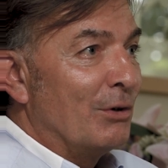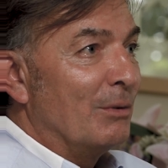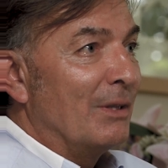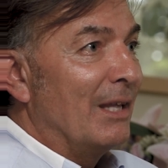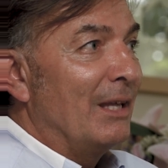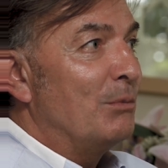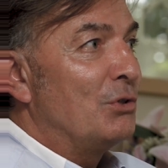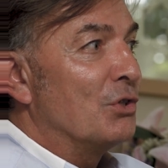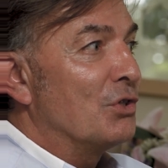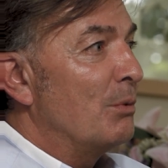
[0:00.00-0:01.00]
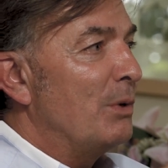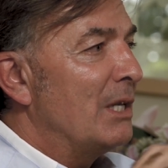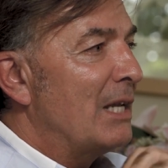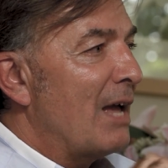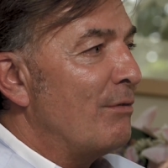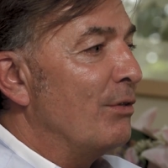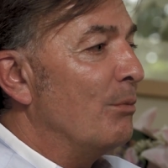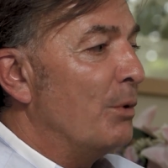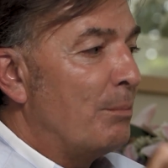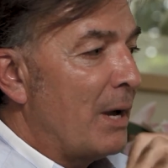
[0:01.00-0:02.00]
uh, it was just we did
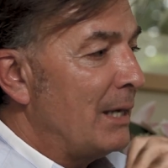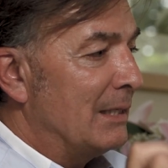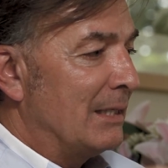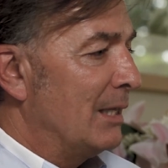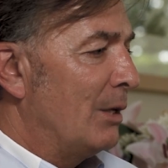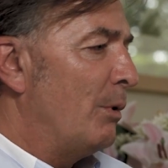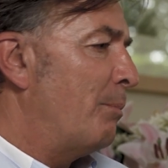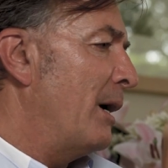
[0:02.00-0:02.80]
everything. We paint, we